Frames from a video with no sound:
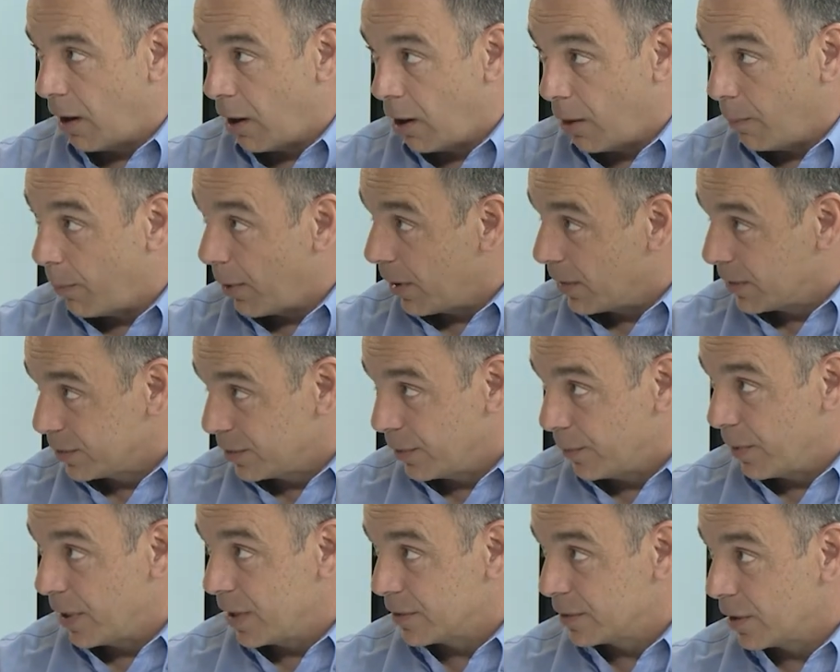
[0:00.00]
all parts of
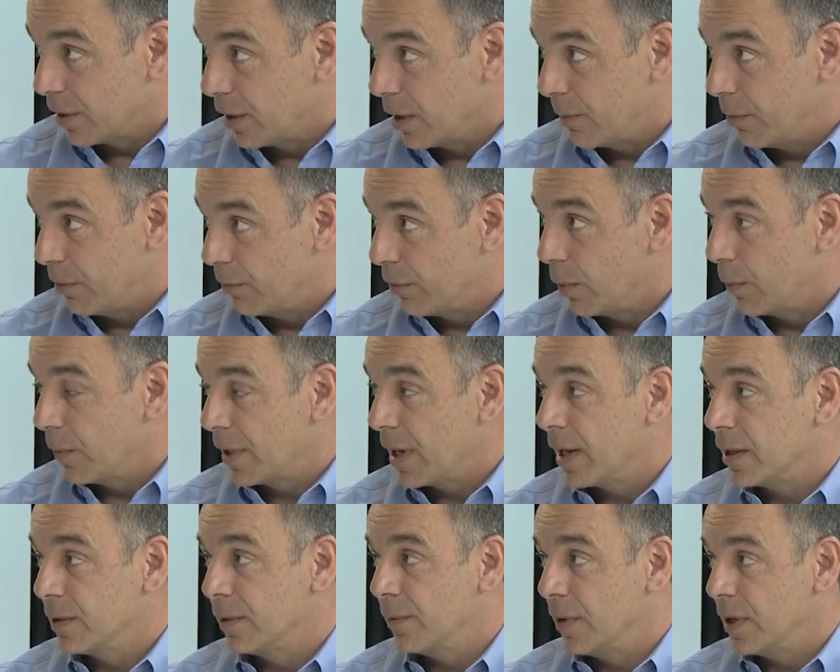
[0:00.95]
the race car before we
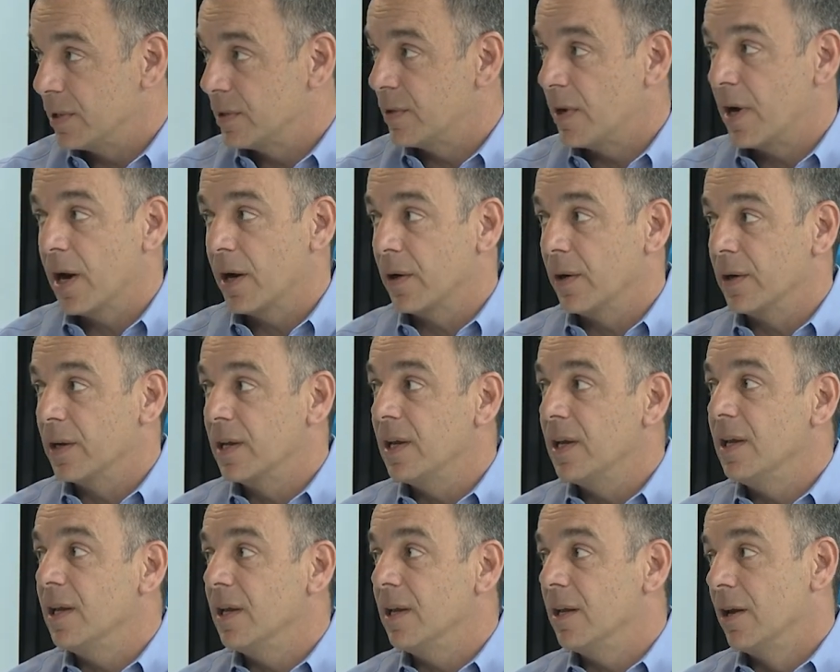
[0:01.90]
got to the racetrack are
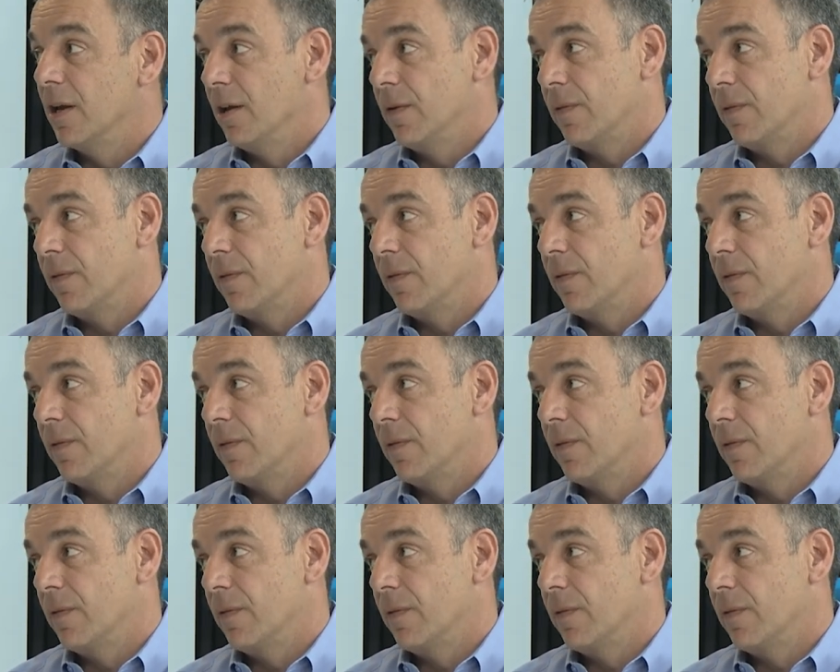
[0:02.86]
key